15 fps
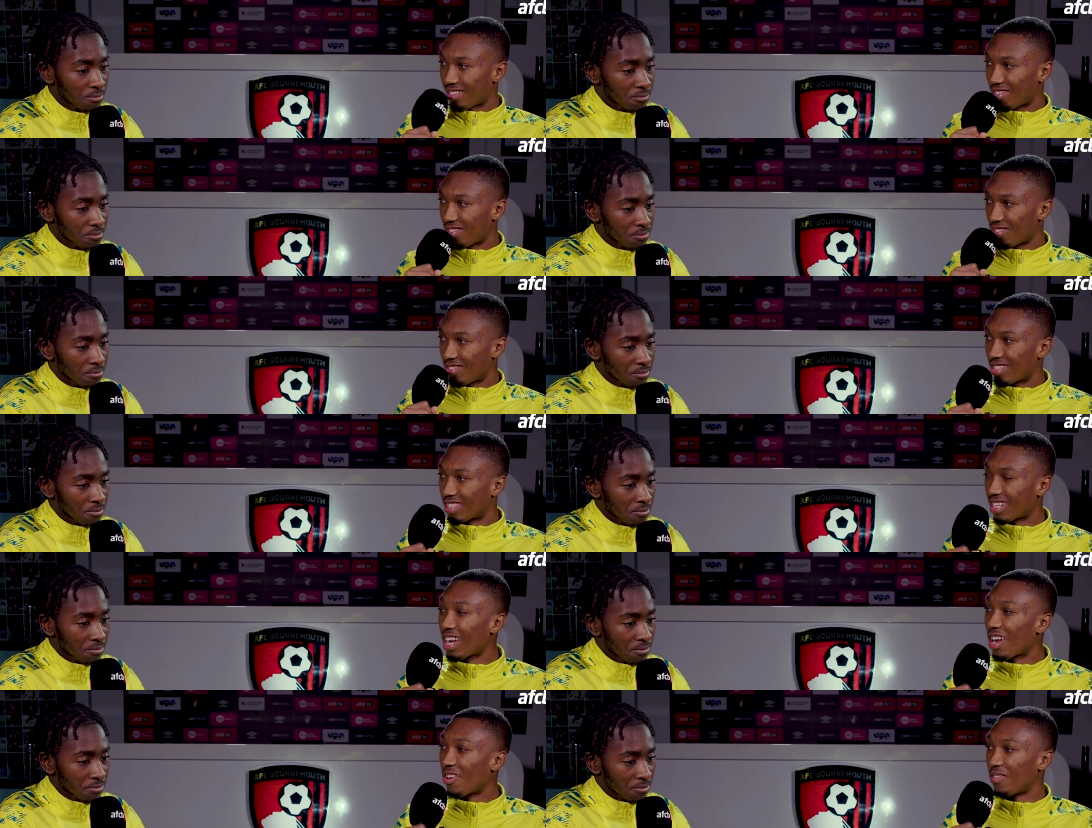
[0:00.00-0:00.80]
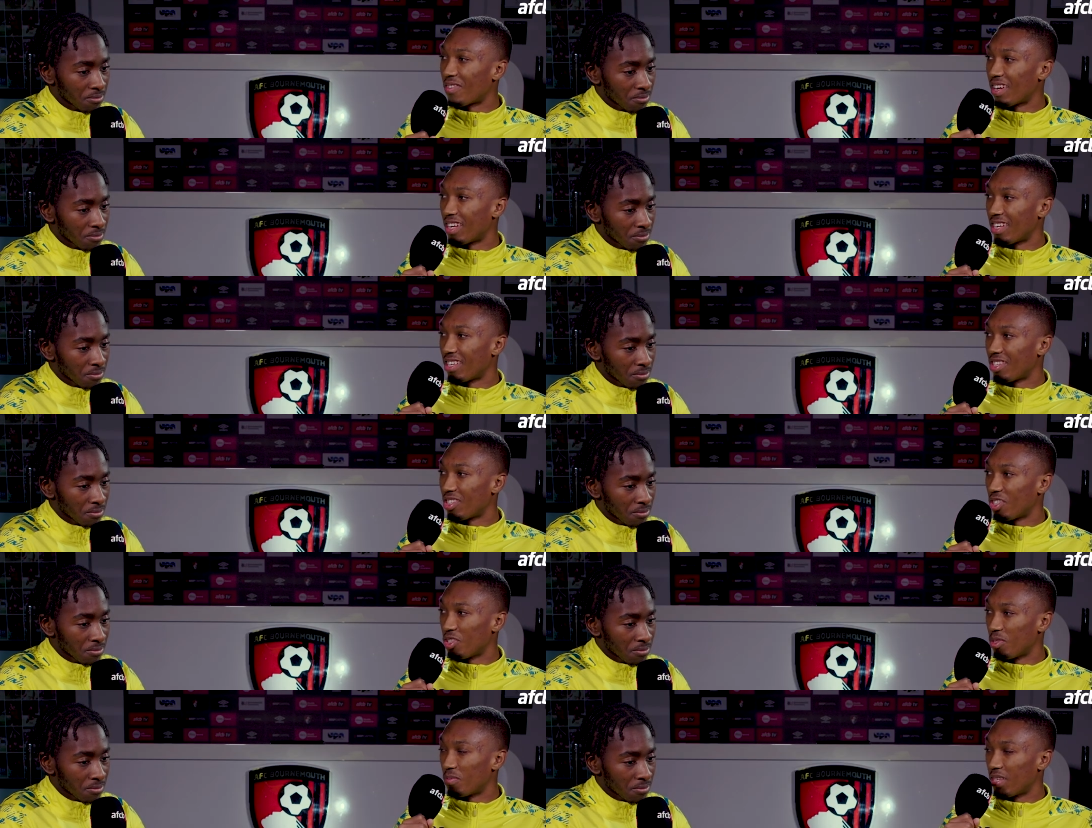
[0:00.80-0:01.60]
Speaker 1: So to clarify,
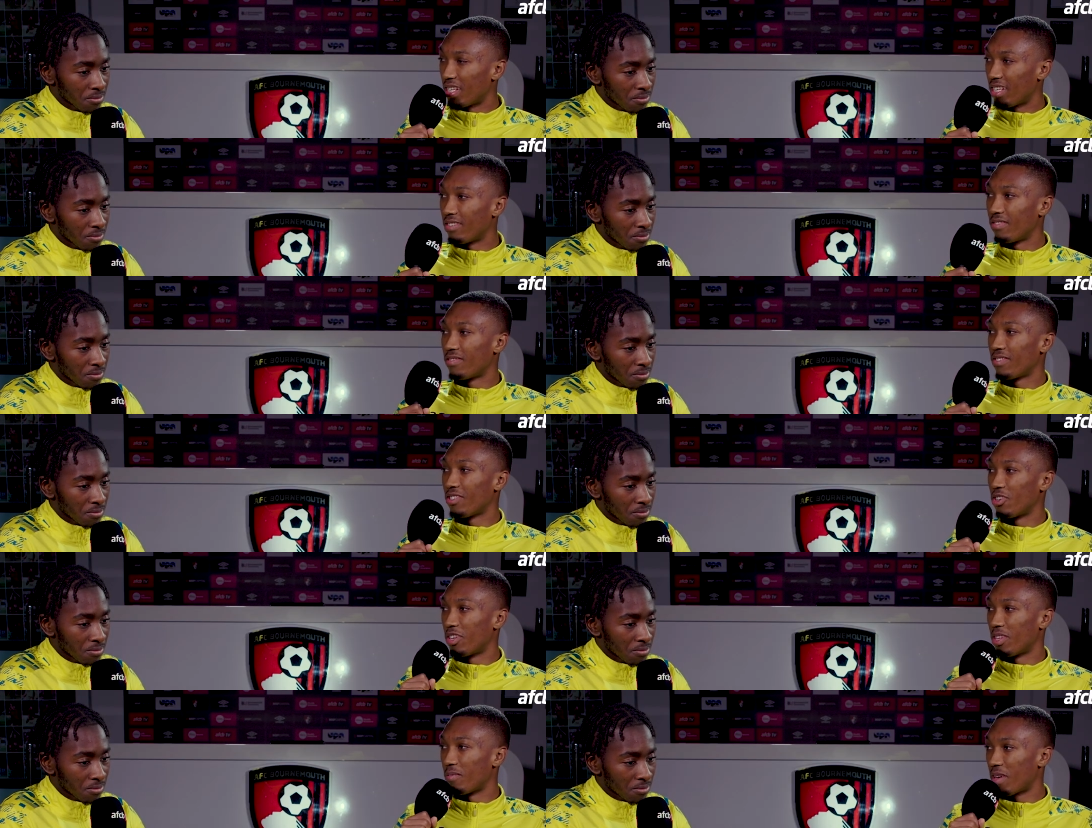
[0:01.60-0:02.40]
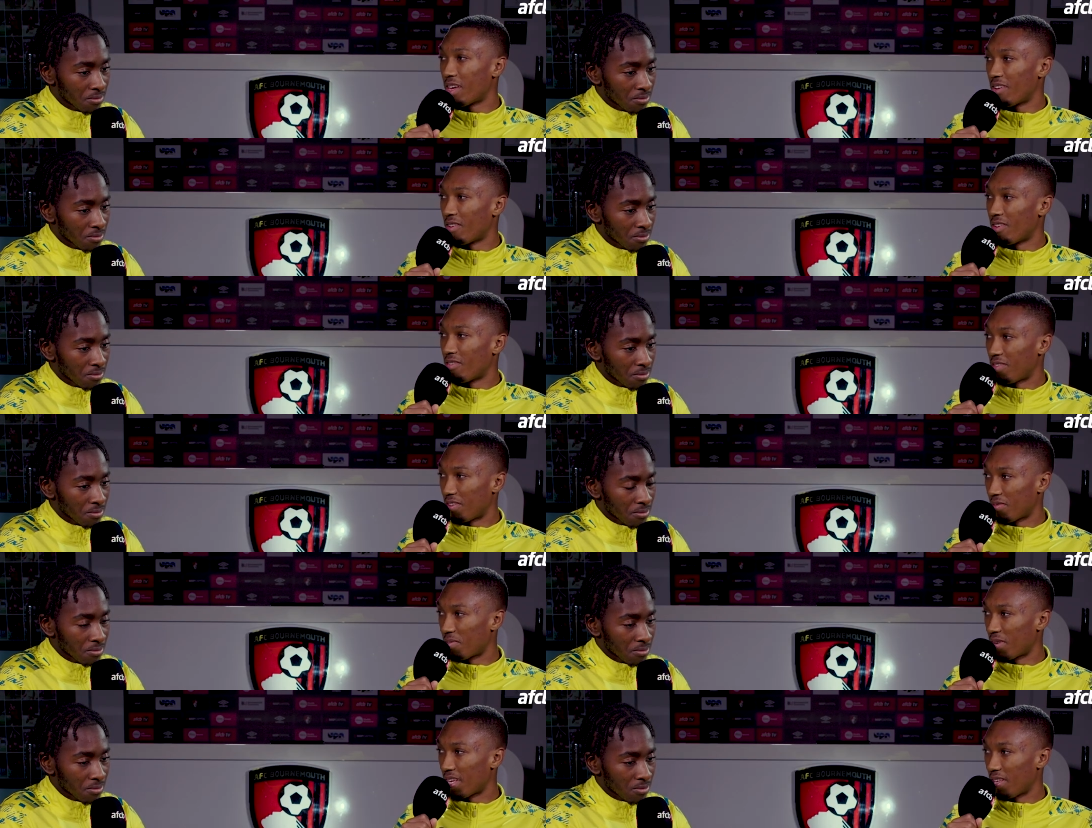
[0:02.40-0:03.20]
you believe you're the better
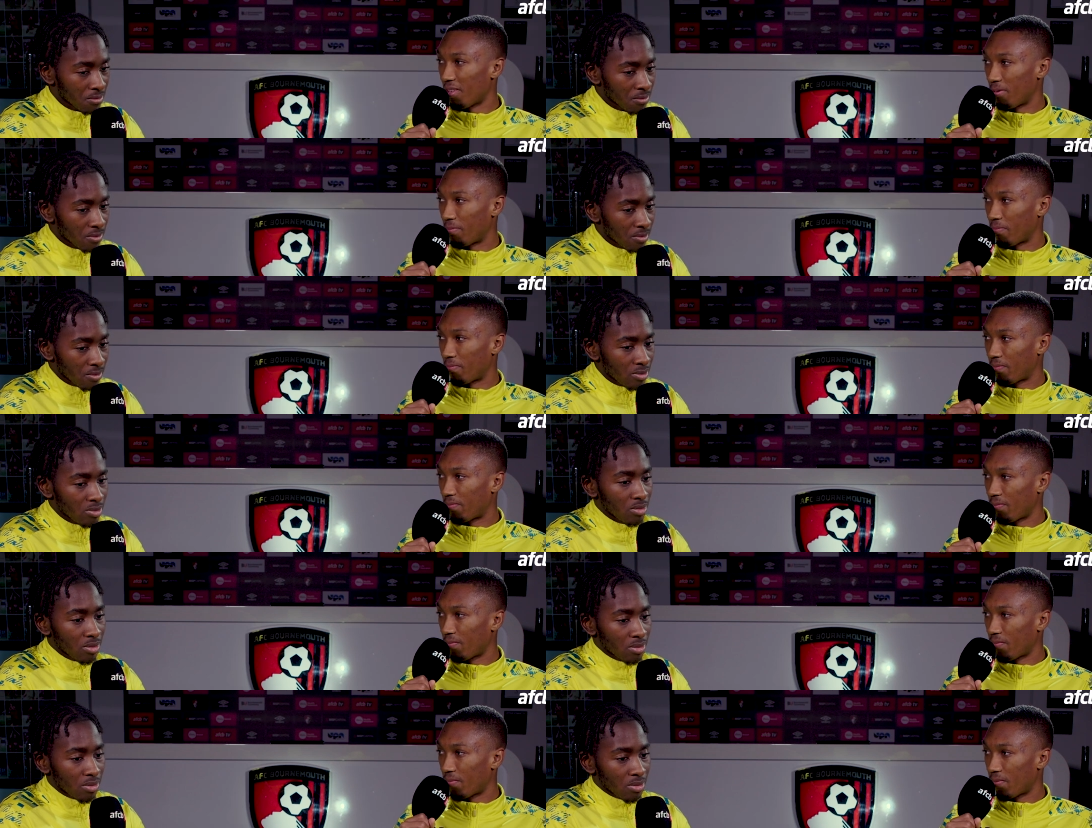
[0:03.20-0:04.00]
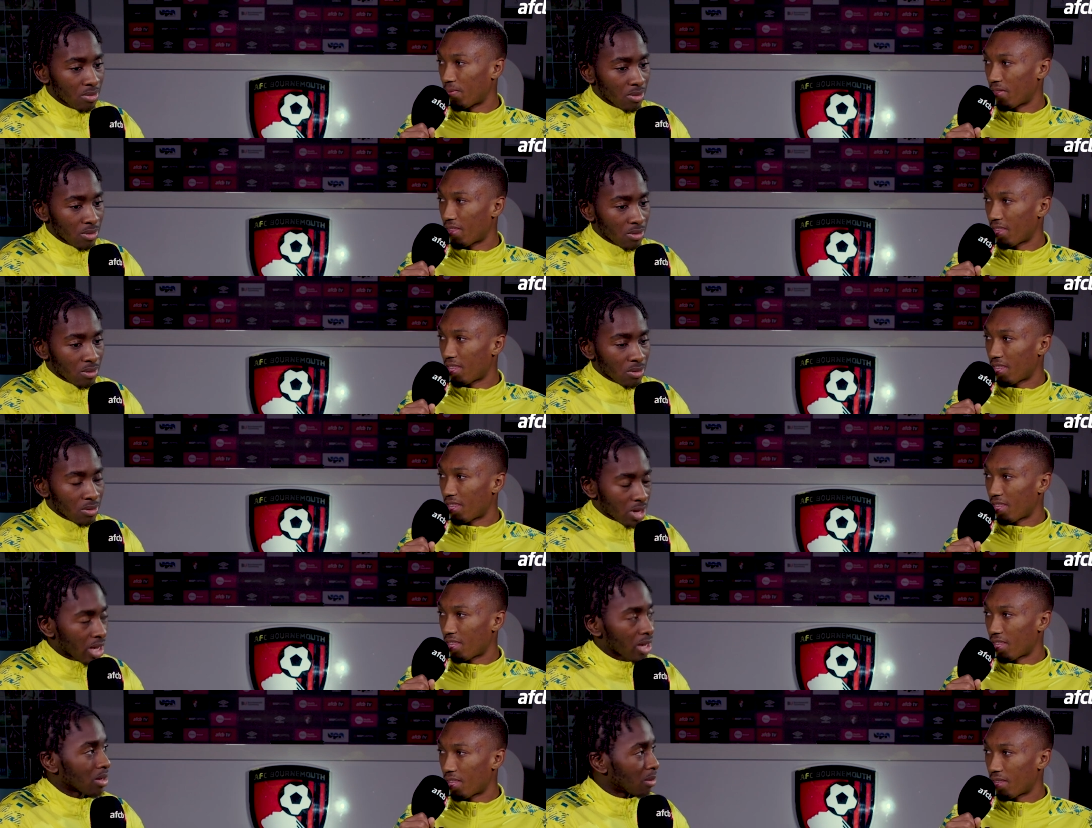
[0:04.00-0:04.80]
FIFA player?
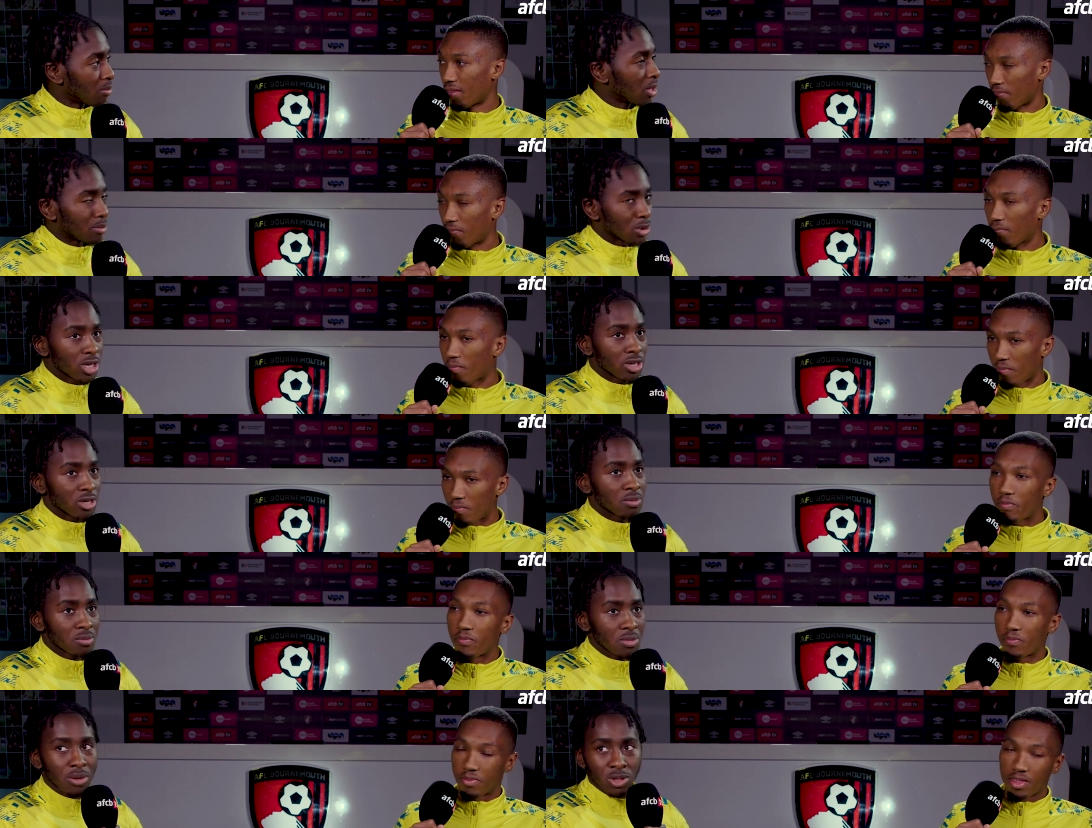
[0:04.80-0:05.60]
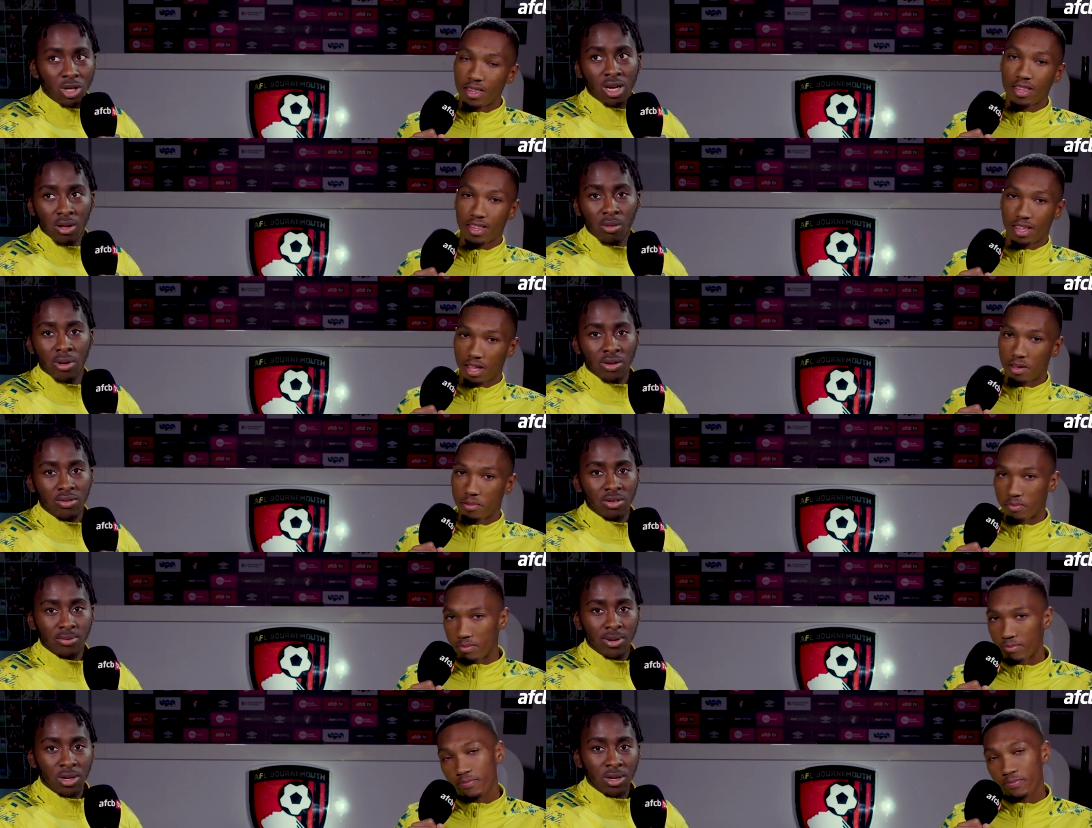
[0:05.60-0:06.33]
Speaker 2: Yeah, I'm, I'm certain. I'm certain I'm the better FIFA